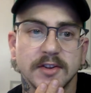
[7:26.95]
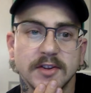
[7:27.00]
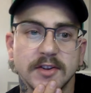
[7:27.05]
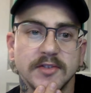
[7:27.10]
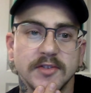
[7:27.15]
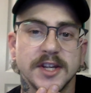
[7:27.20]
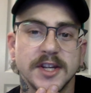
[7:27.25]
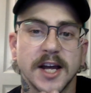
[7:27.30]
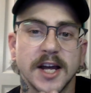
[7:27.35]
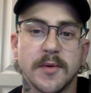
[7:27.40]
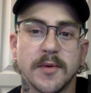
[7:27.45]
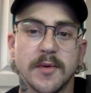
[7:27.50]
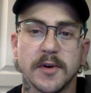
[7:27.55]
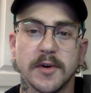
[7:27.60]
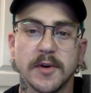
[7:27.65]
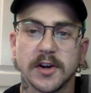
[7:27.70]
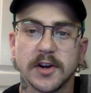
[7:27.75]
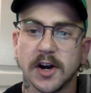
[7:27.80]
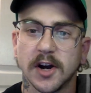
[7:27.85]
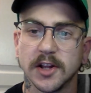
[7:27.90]
The
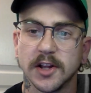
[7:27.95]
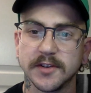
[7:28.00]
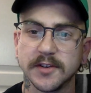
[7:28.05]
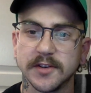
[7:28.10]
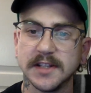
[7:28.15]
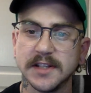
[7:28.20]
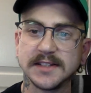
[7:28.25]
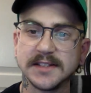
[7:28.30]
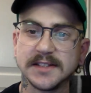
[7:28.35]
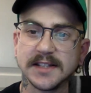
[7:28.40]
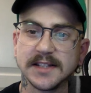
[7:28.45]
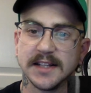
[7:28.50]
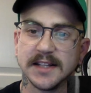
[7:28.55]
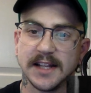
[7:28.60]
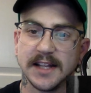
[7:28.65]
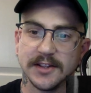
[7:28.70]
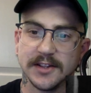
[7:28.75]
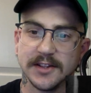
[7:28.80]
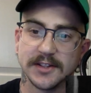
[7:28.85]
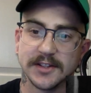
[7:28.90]
911 caller, he
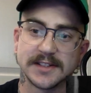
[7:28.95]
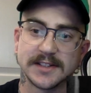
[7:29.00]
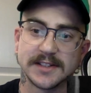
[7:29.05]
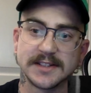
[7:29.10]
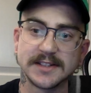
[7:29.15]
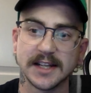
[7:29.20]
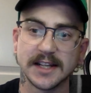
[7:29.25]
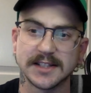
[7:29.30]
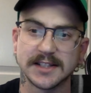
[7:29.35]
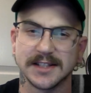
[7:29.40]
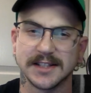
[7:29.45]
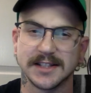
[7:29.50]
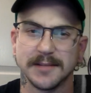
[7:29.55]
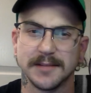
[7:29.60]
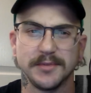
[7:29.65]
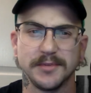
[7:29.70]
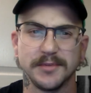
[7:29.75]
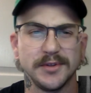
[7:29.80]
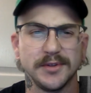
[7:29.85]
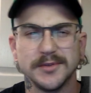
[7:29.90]
said they looked sexually
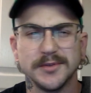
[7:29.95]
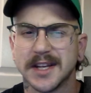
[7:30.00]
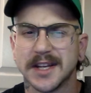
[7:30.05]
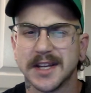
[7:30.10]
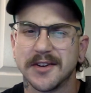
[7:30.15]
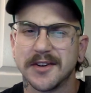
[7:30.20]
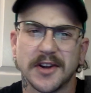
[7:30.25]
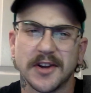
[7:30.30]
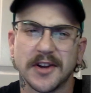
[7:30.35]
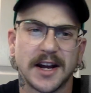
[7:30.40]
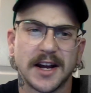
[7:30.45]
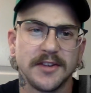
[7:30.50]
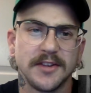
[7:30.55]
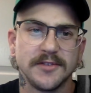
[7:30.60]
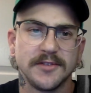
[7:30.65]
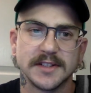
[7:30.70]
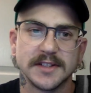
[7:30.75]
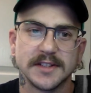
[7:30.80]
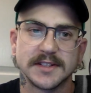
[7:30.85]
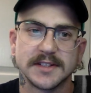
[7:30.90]
abused. I don't know how
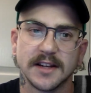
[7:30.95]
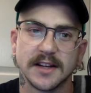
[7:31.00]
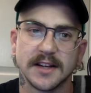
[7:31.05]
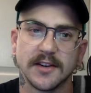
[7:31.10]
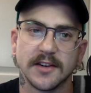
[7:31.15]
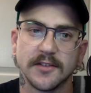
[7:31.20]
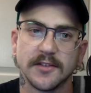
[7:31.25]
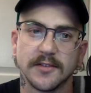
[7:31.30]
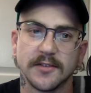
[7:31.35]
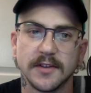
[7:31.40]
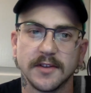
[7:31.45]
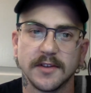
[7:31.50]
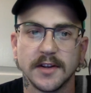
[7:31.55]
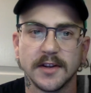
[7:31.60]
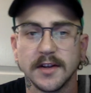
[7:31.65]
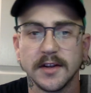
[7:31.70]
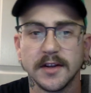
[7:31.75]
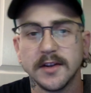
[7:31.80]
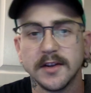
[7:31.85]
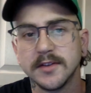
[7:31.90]
you can tell
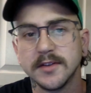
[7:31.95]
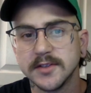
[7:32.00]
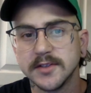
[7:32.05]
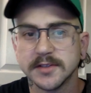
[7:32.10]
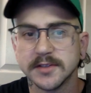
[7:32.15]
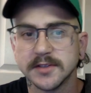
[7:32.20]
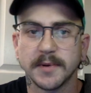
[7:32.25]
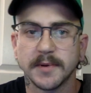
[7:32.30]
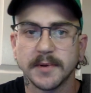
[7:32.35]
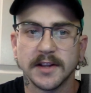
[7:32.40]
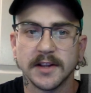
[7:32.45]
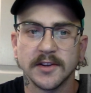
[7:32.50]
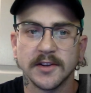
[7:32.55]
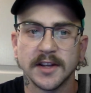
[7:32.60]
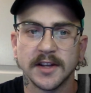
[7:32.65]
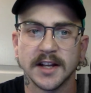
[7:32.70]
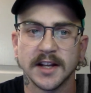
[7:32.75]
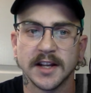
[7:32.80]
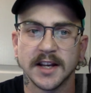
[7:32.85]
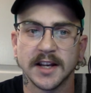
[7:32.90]
just by
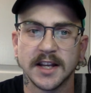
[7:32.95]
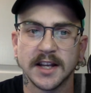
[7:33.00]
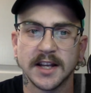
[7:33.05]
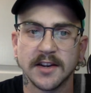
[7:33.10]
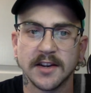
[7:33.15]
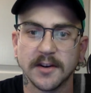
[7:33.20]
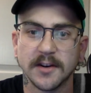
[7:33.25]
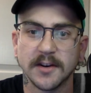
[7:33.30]
looking at a kid on the